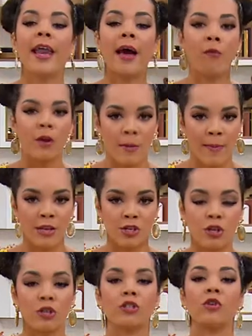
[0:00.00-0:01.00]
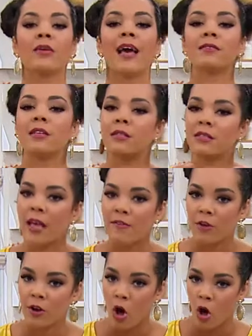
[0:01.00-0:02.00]
and I wanted to make sure. So yes, it's
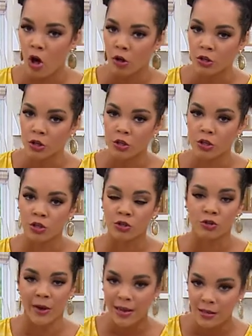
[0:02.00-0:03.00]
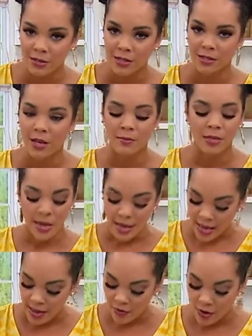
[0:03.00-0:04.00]
safe on all your, your draining systems.
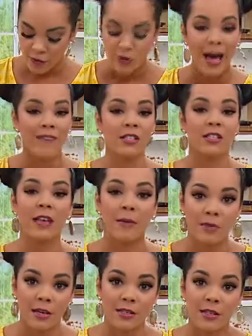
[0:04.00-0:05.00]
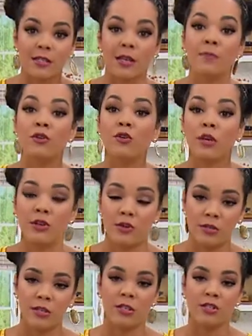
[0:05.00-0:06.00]
Even if you have a septic system, you can
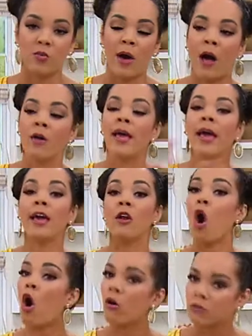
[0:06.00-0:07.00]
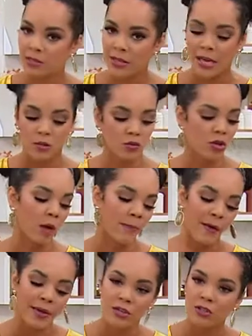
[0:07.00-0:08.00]
use this as well. And all sinks, we're talking
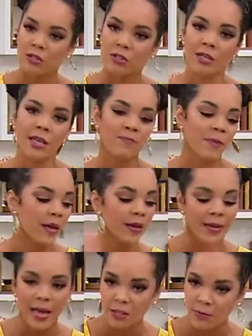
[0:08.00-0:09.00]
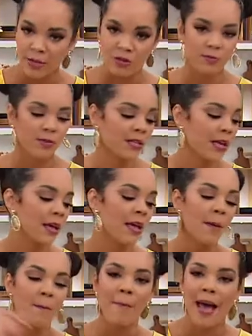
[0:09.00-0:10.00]
about kitchen sink, guest bedroom sink,
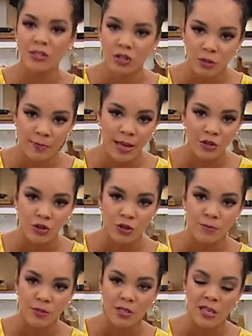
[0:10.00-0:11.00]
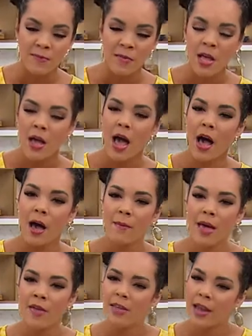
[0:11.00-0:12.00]
master bedroom sink.
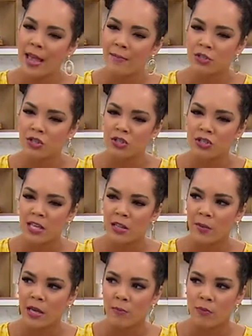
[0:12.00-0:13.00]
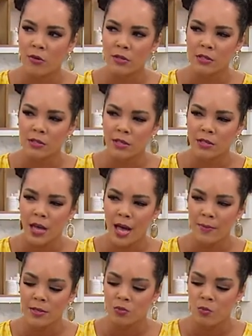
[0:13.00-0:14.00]
Um, and then Amos, did you say that we could pour this in the
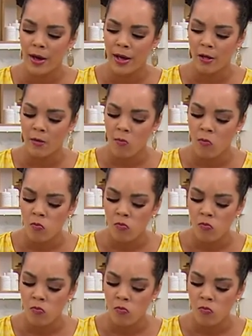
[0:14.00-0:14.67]
tub as well?